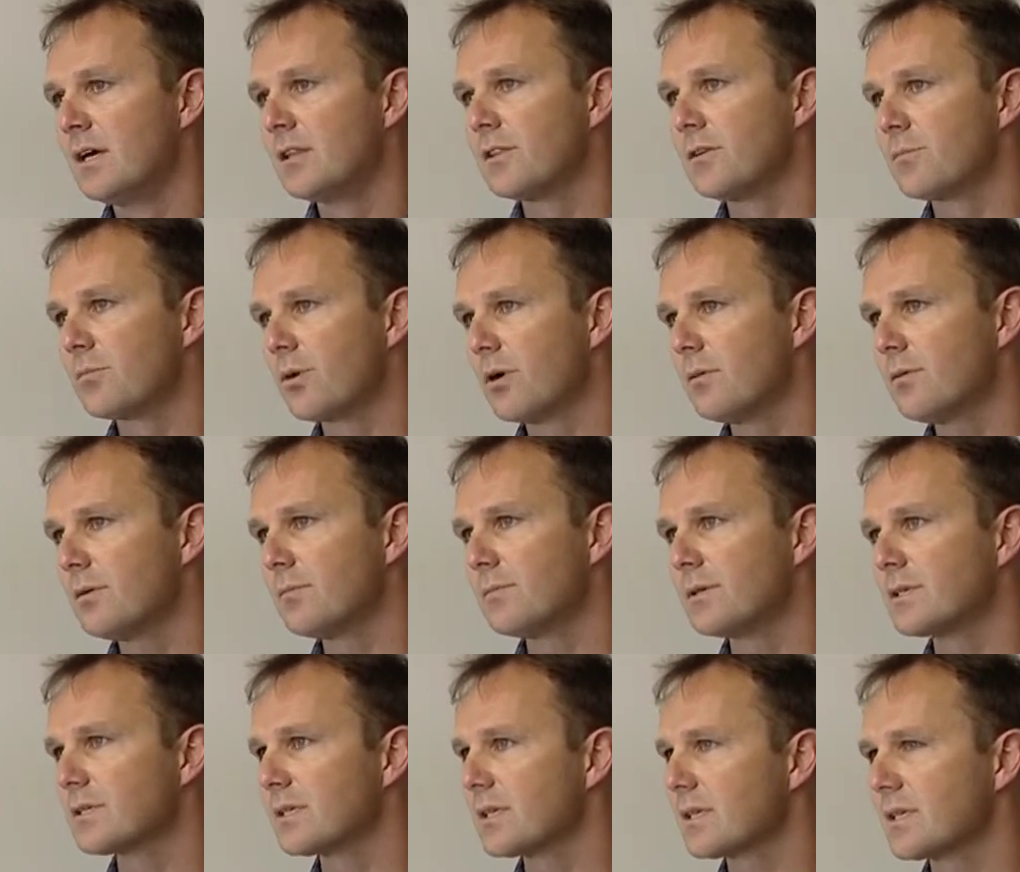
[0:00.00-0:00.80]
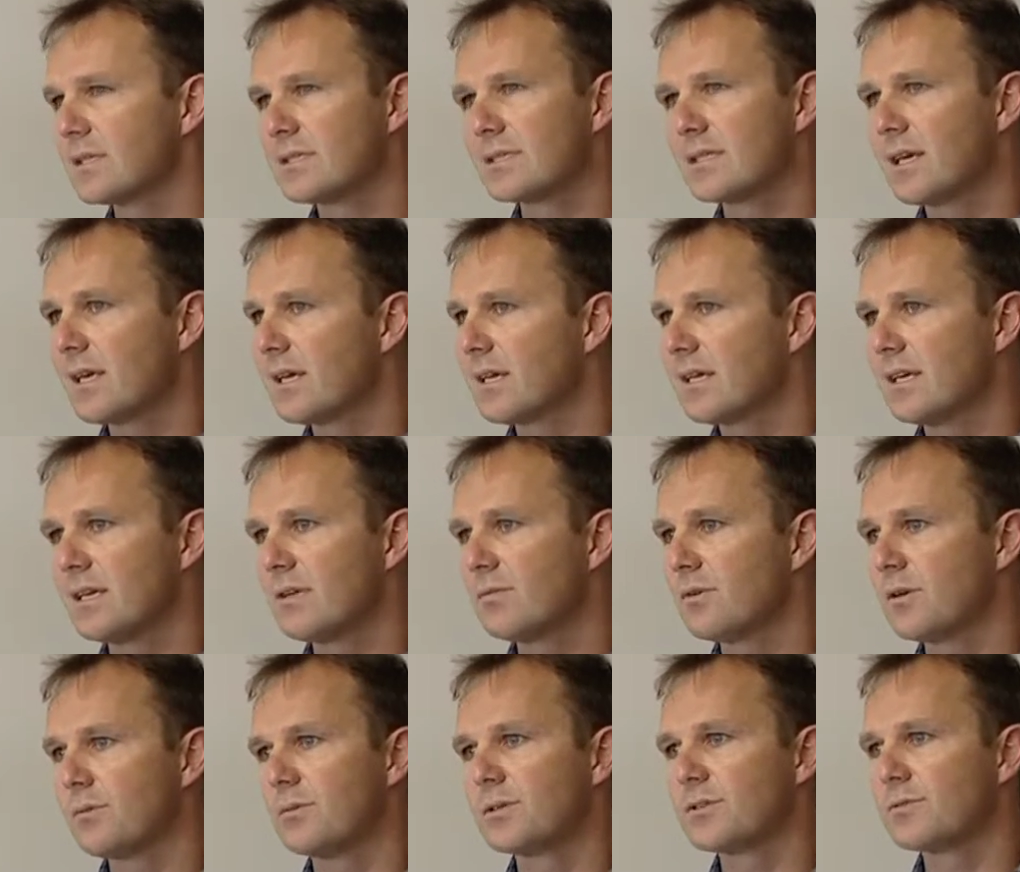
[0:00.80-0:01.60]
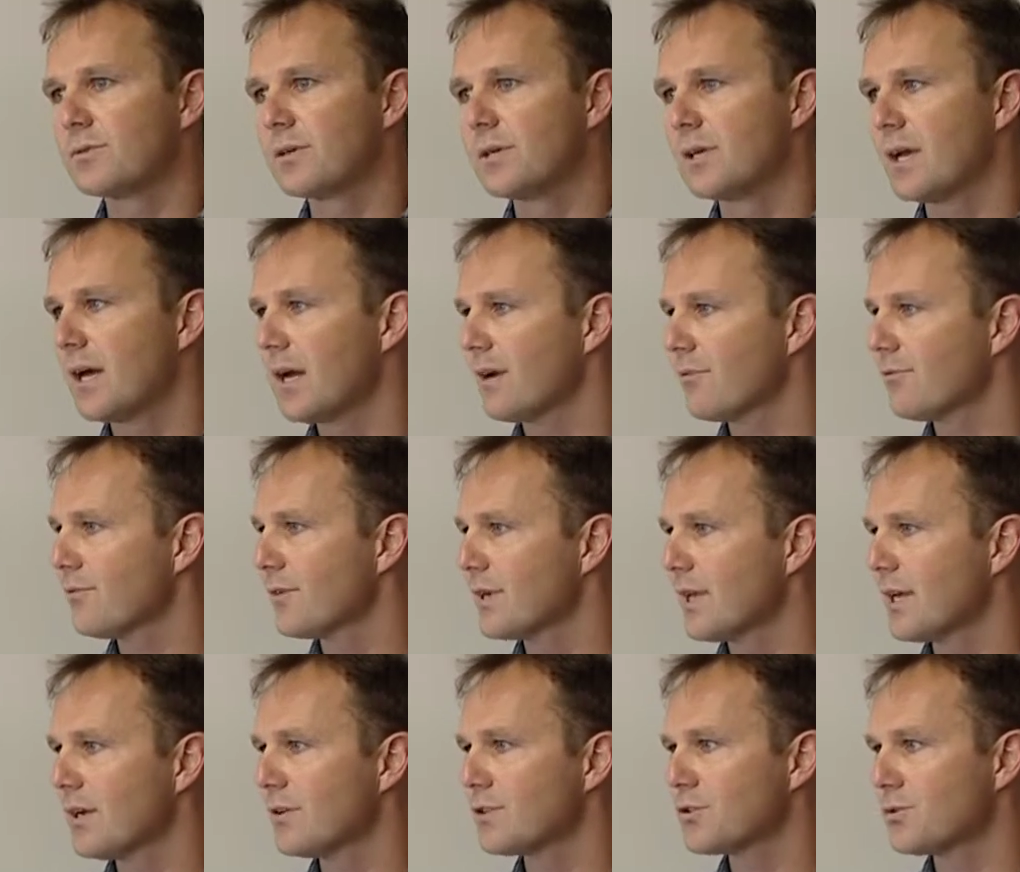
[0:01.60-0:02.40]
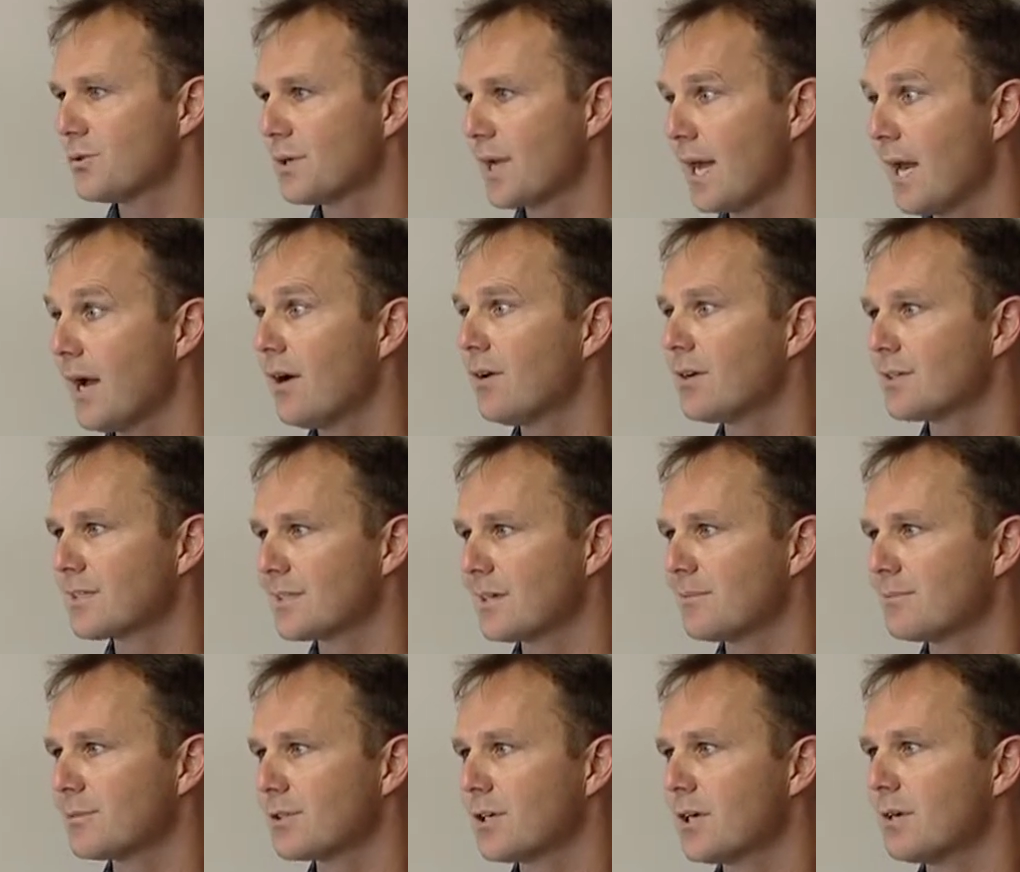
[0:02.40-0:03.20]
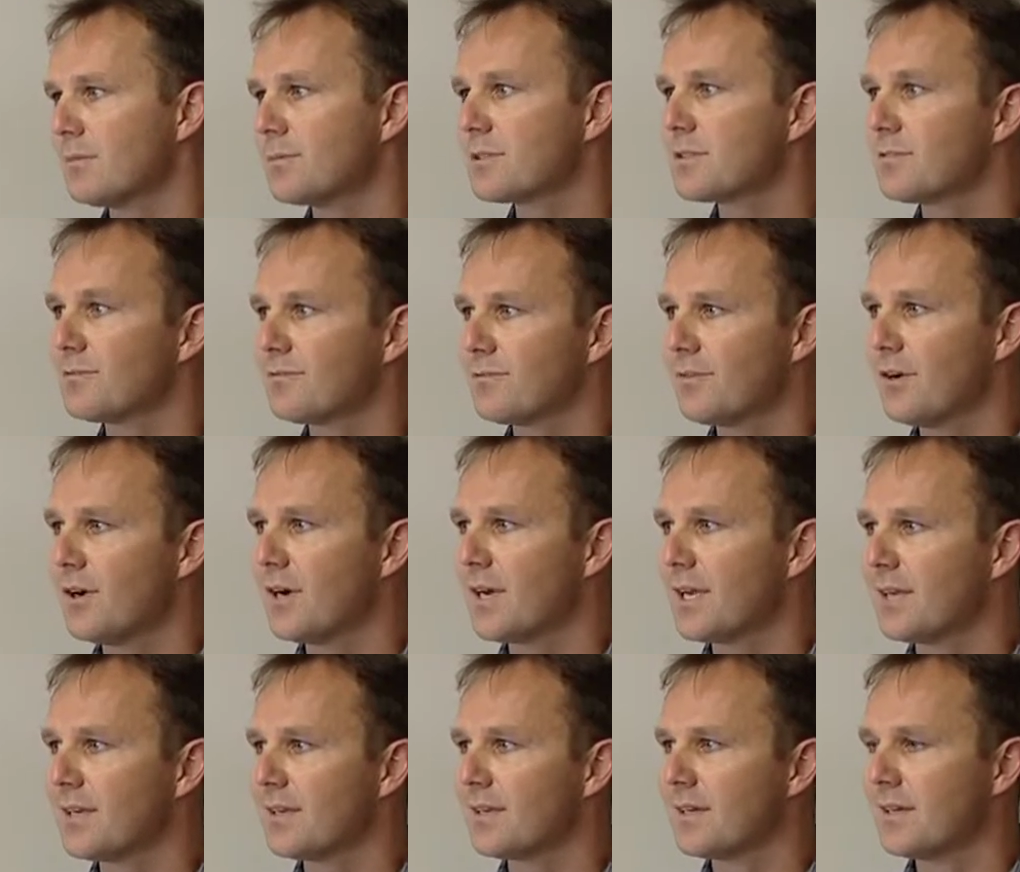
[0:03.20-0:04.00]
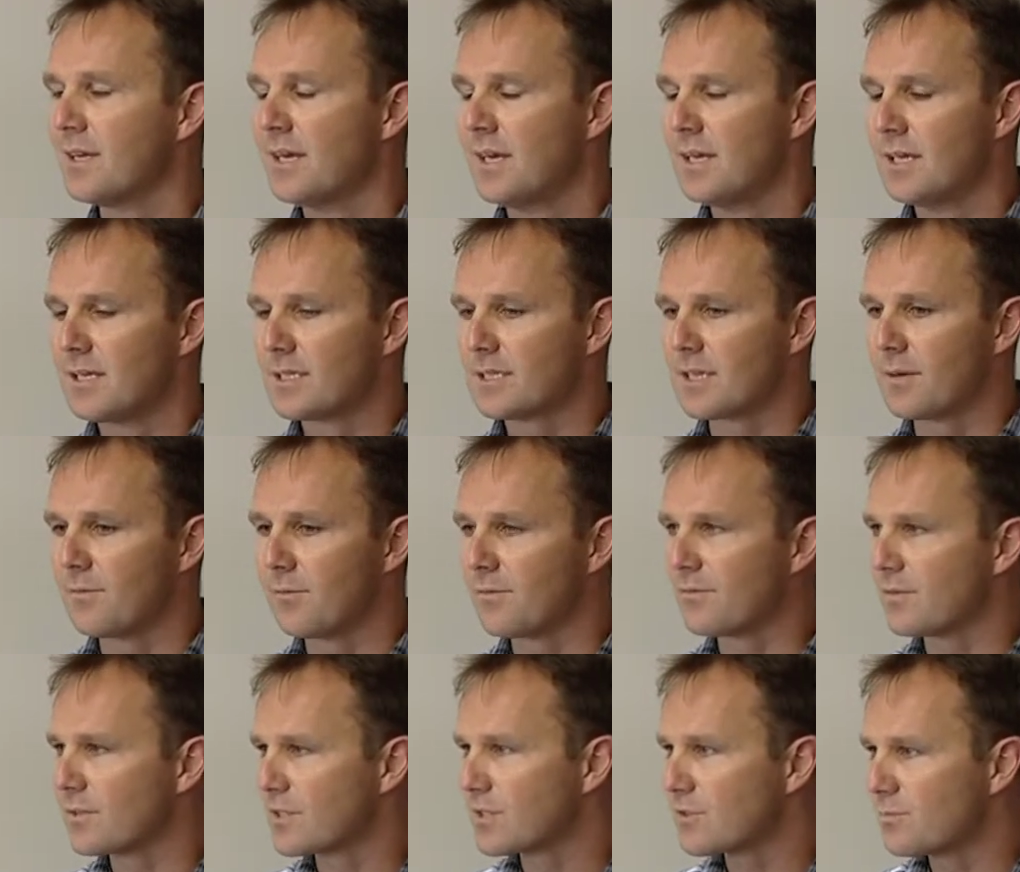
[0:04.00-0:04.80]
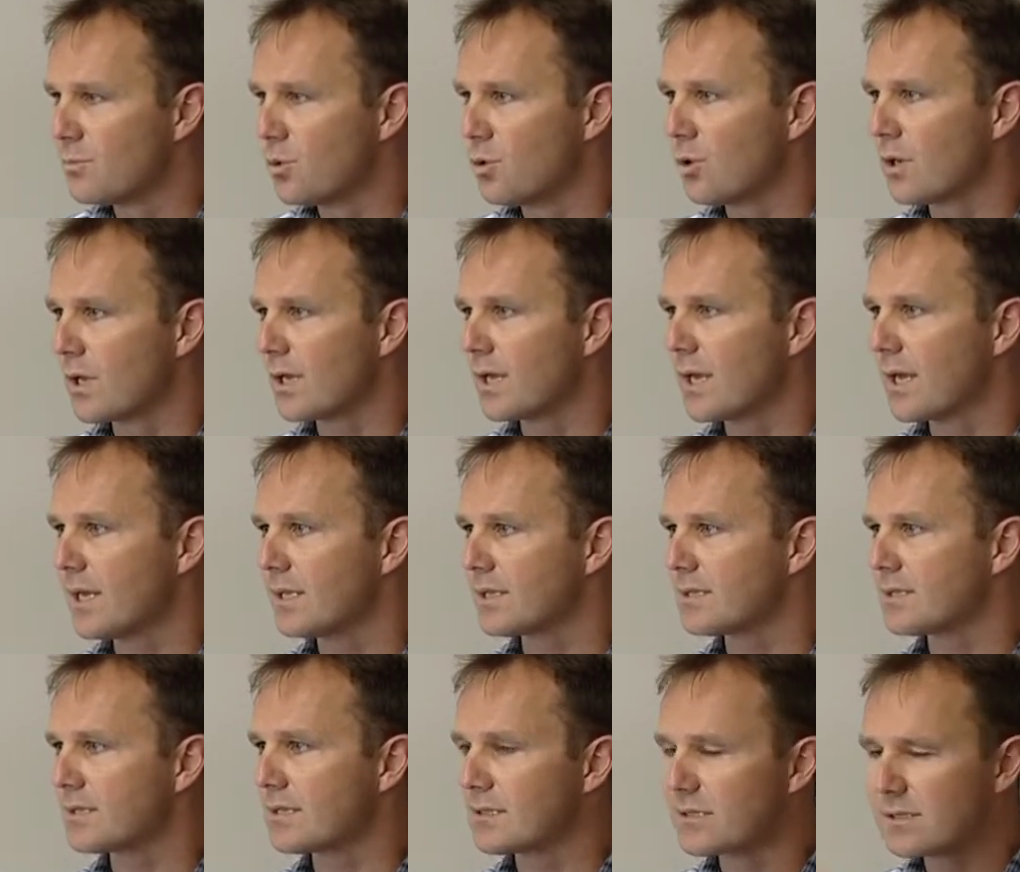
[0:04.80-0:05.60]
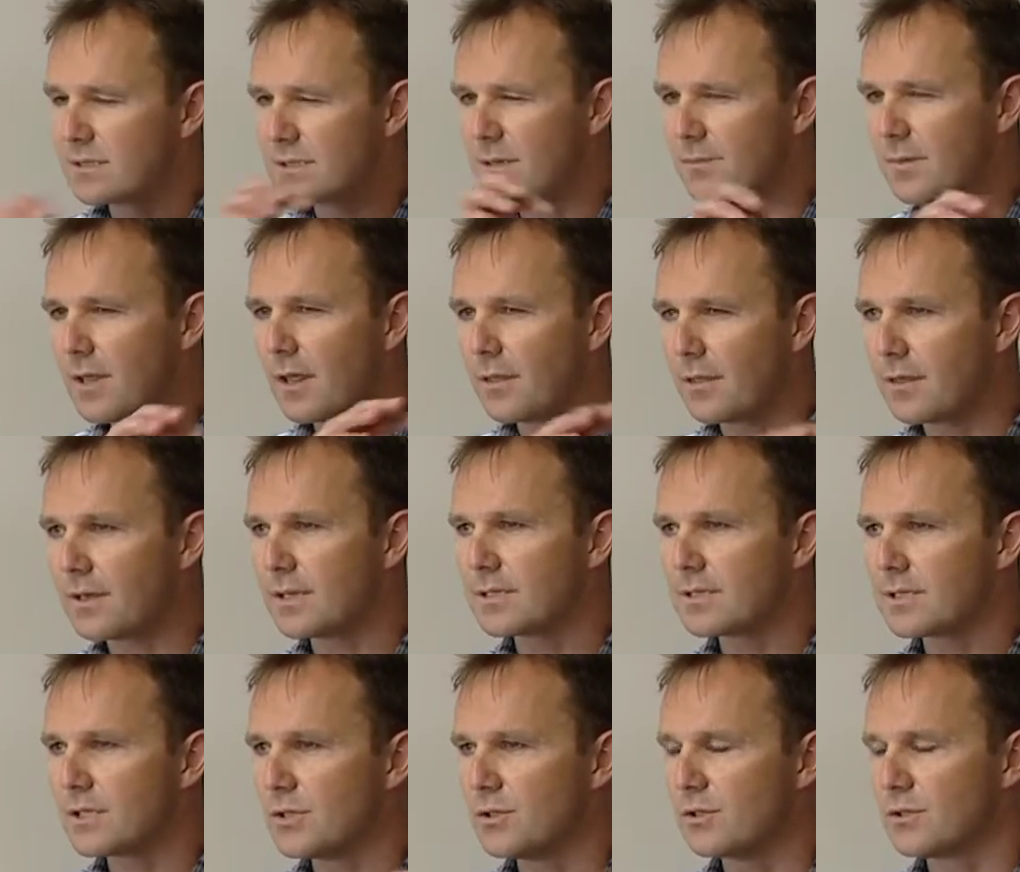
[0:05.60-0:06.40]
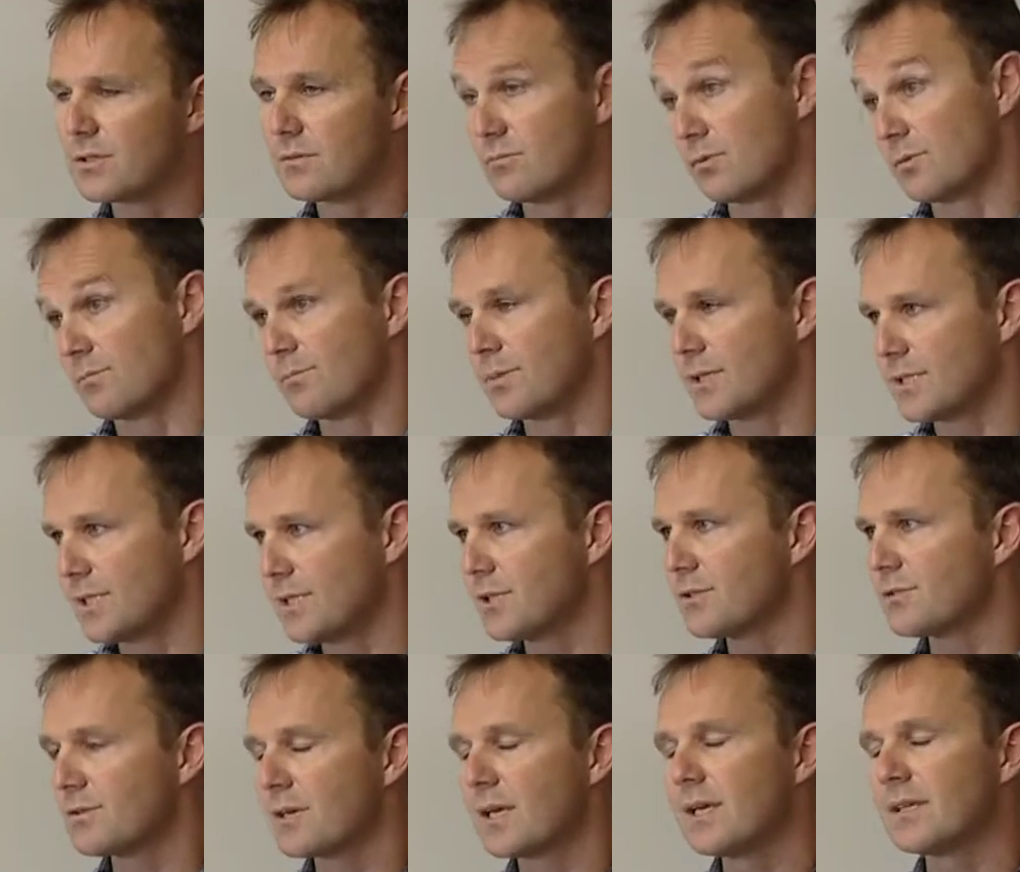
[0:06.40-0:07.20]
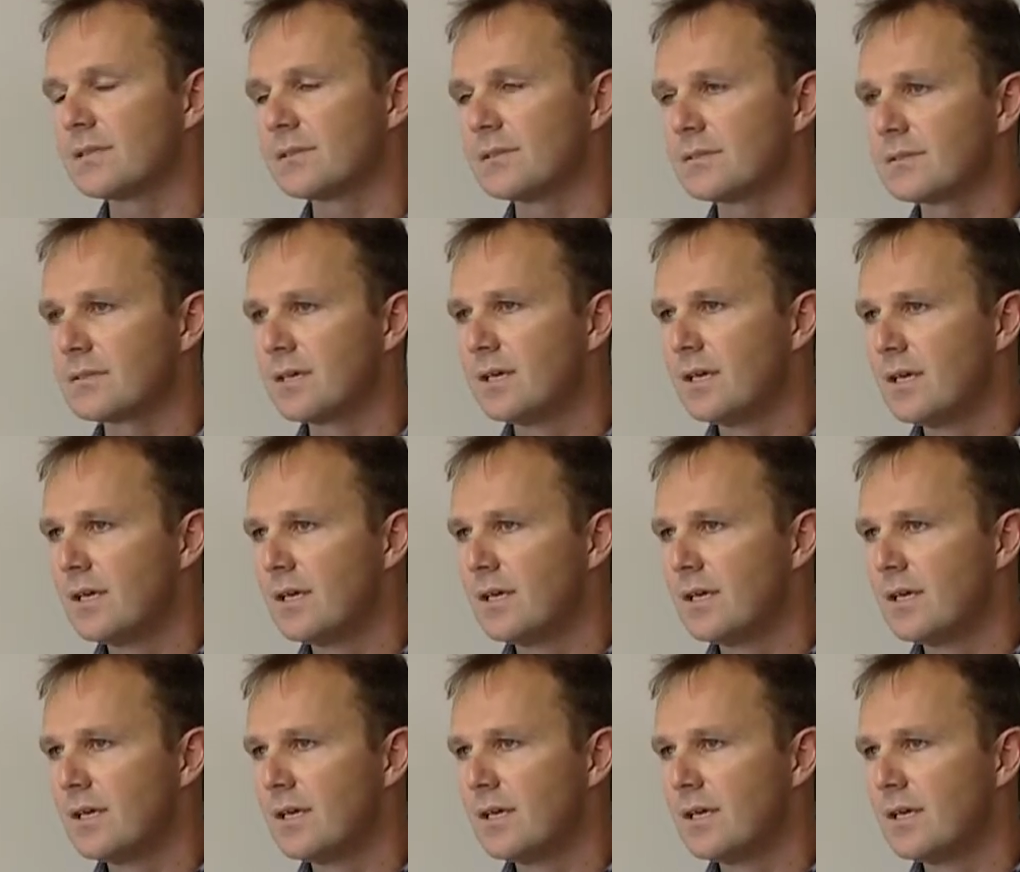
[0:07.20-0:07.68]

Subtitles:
The problem is it can take anywhere between half an hour to an hour sometimes to find some of the smaller cancers, some of the things that potential cancers.